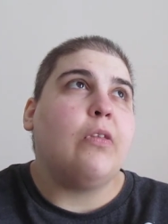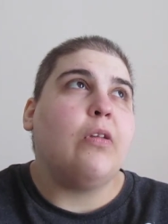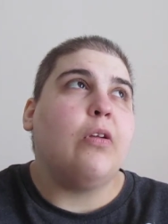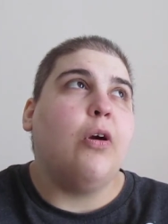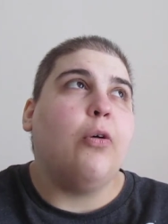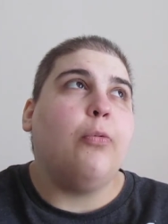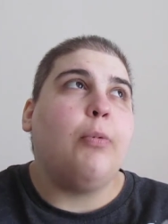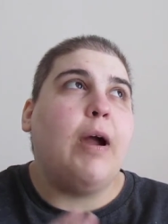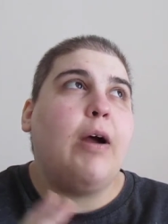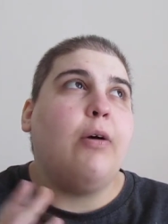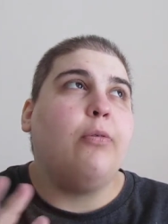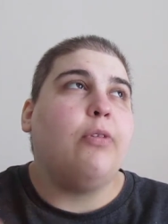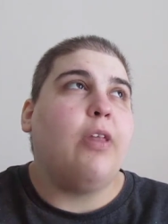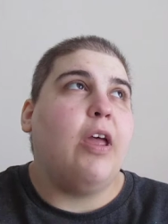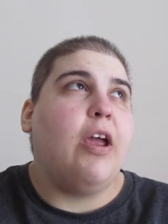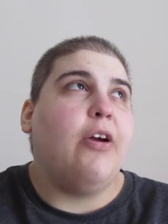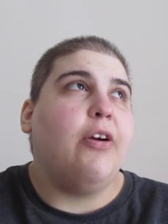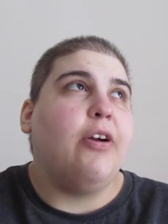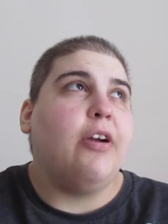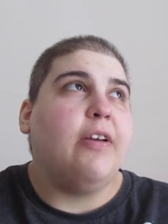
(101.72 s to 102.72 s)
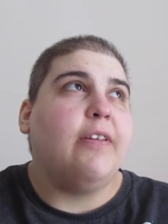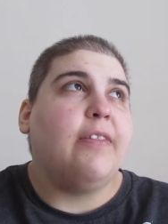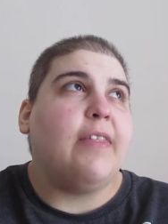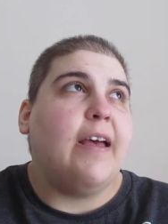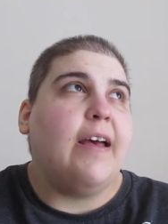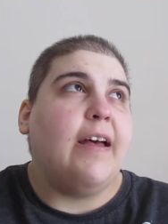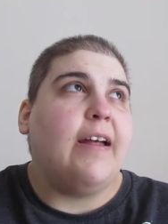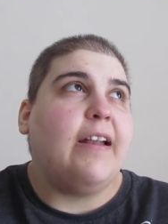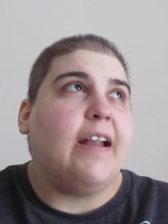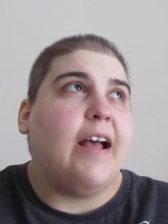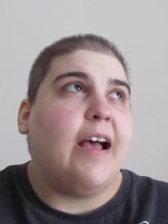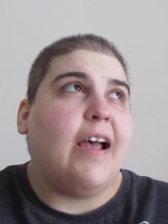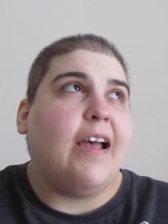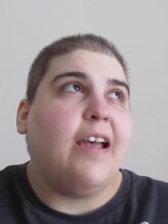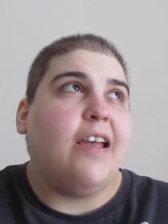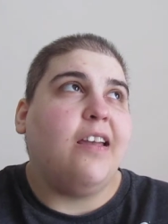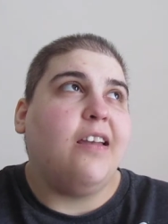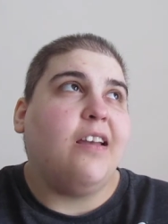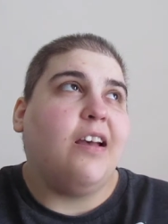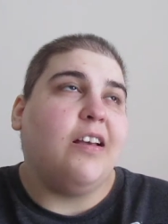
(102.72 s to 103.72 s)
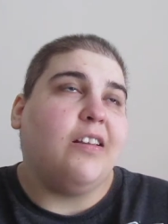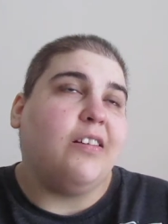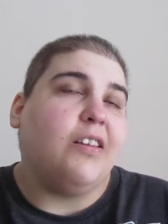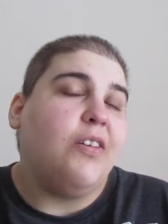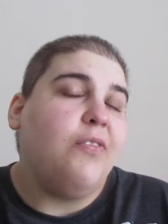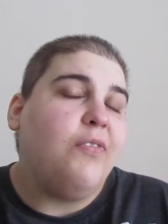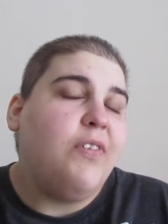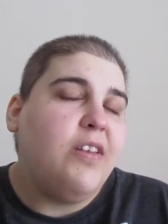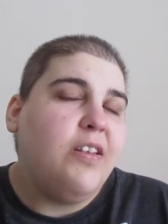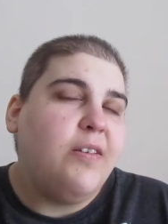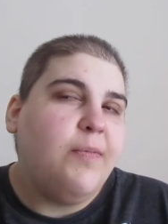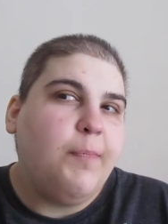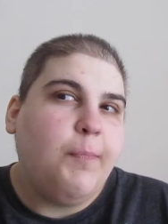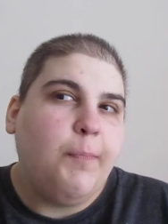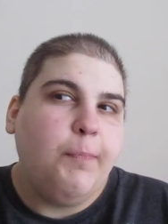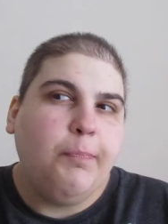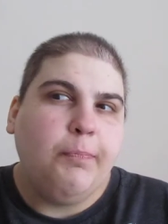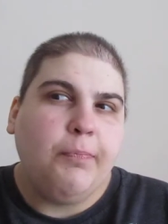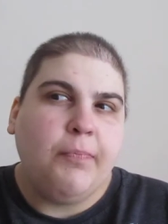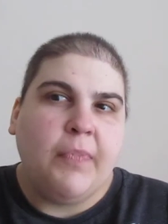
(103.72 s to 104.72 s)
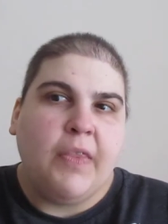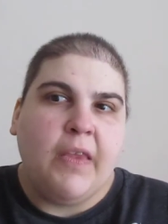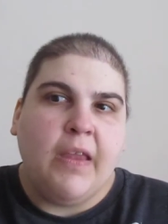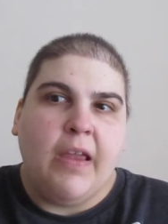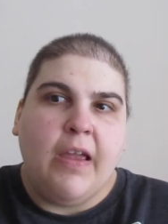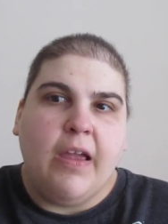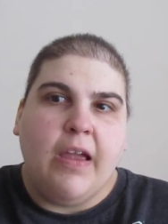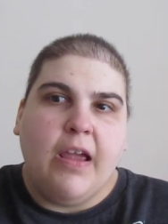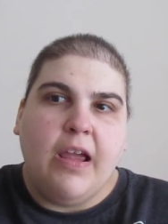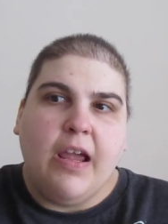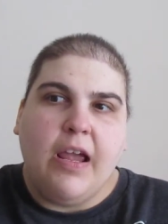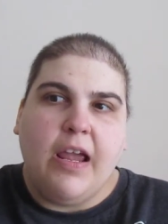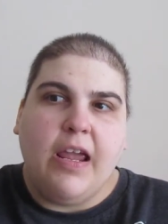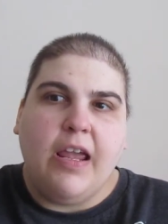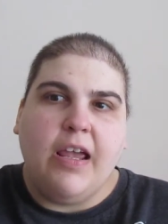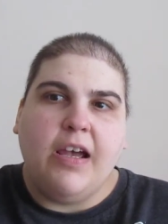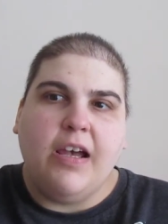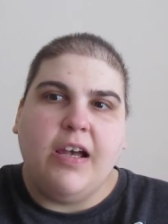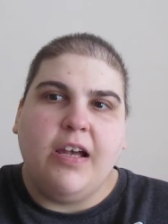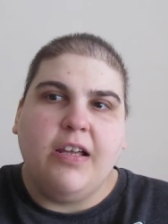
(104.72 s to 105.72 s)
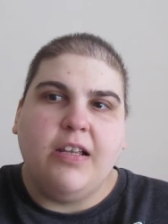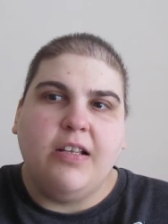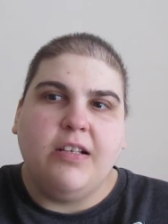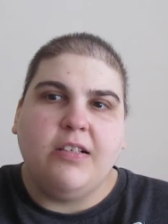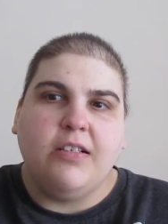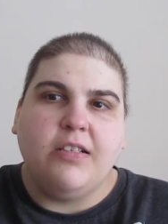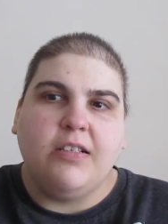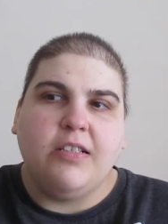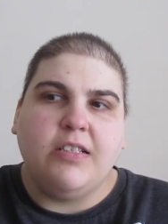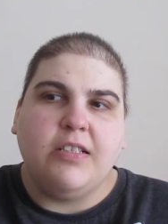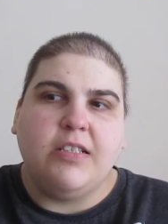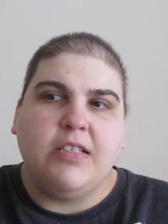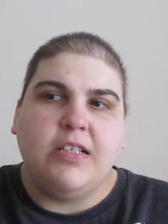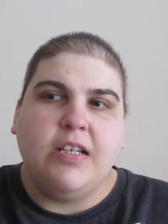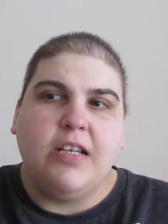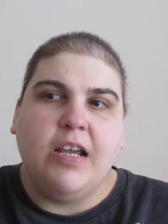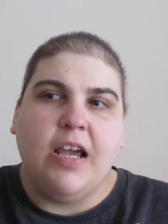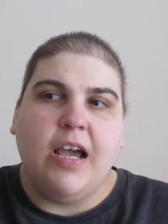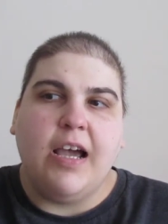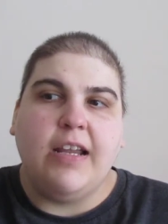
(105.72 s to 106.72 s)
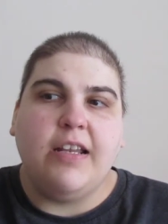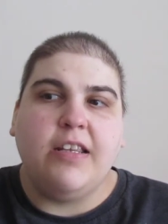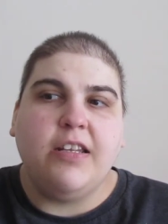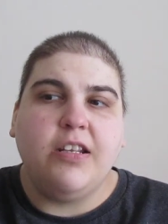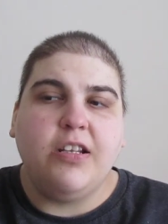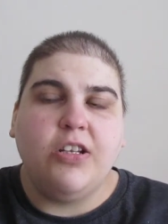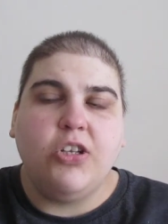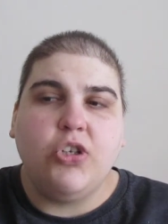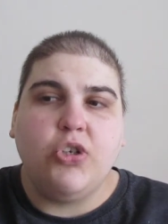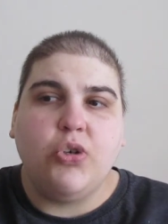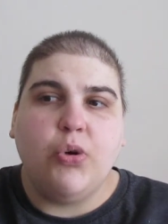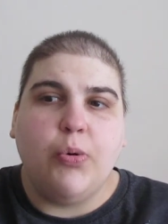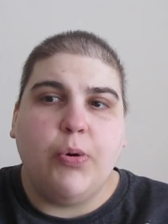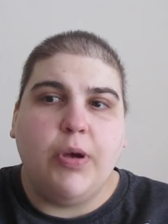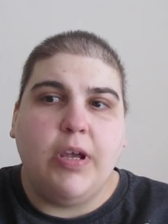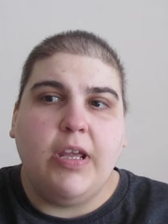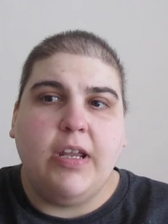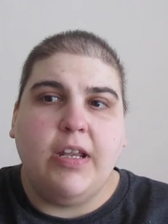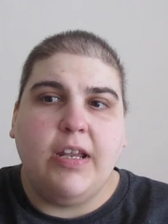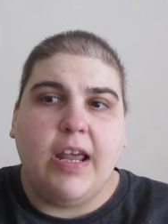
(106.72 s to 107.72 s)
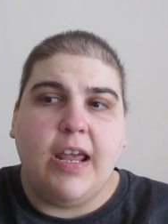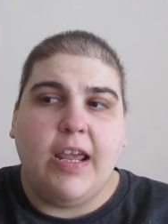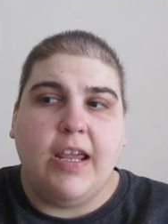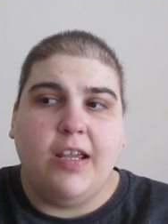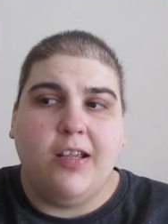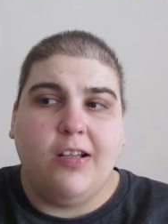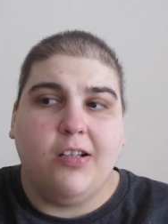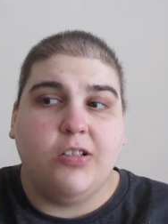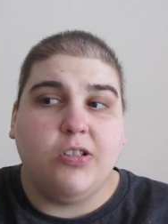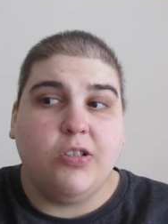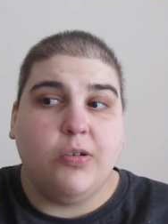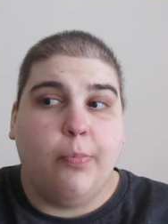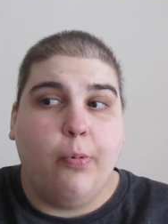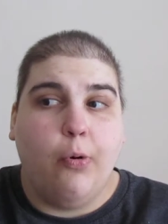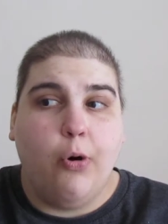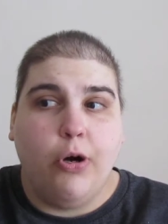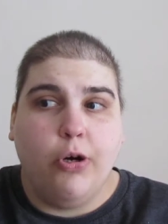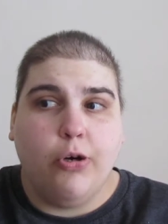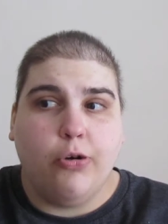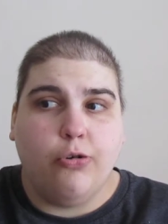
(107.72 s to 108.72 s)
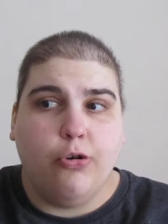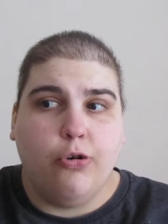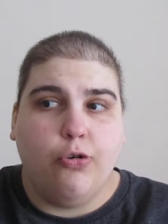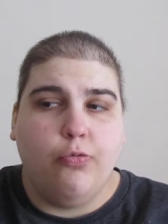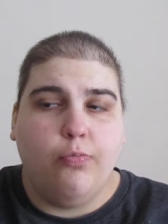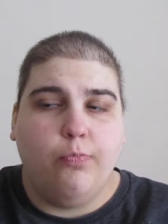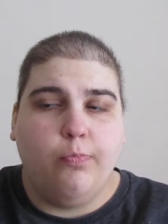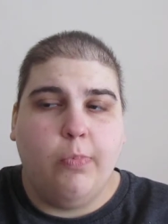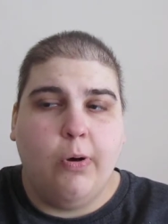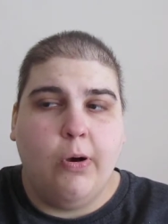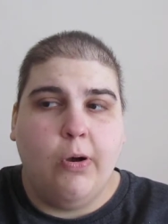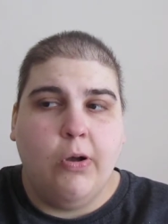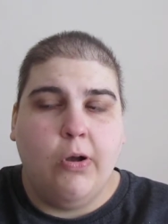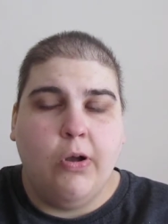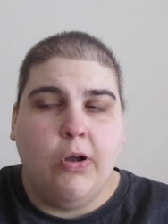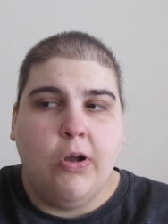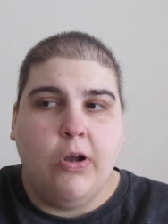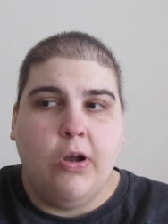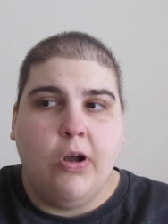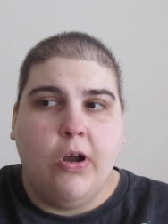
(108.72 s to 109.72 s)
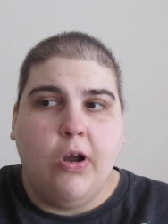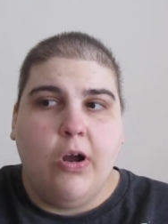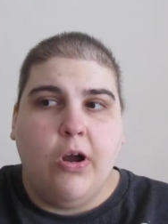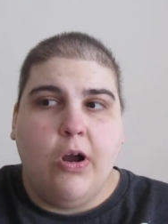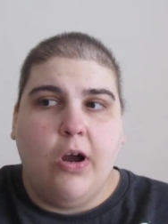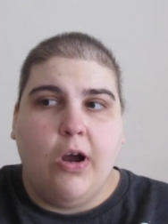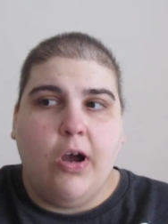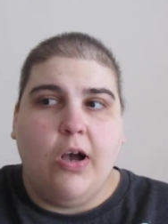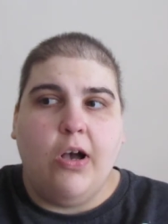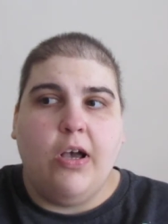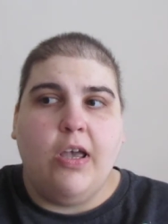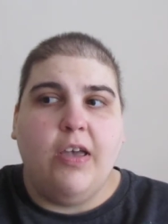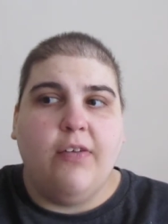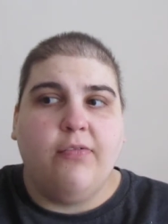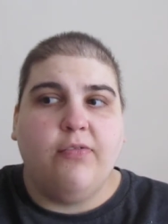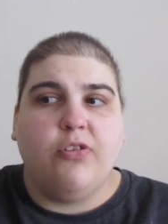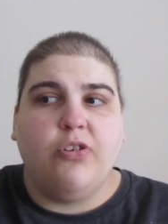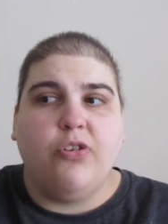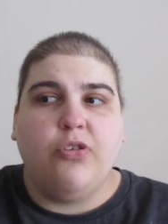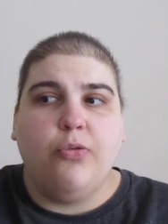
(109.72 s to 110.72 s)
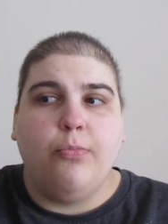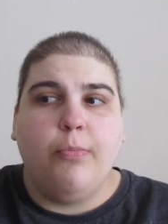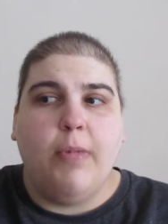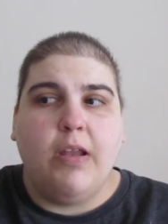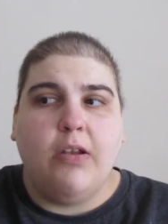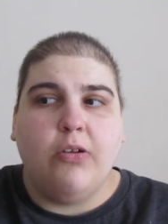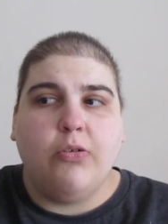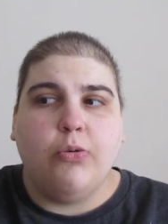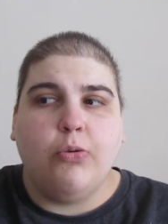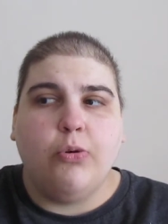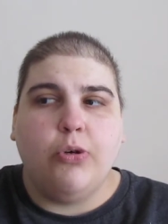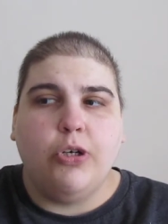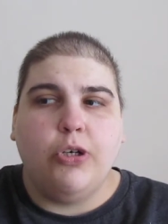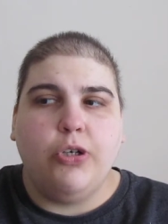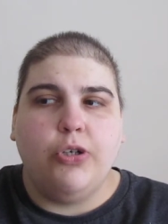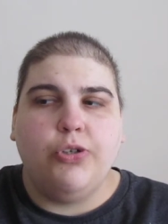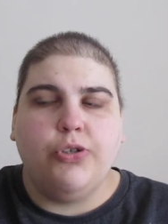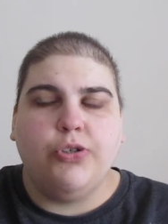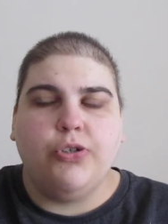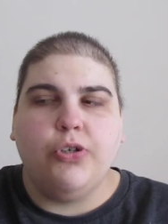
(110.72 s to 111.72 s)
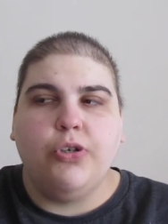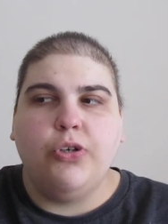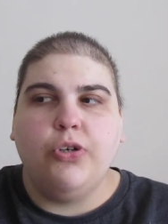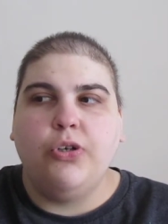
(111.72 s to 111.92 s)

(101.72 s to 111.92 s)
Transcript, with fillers: around the area that I, I live in. And I did join a support group. I have two mentors,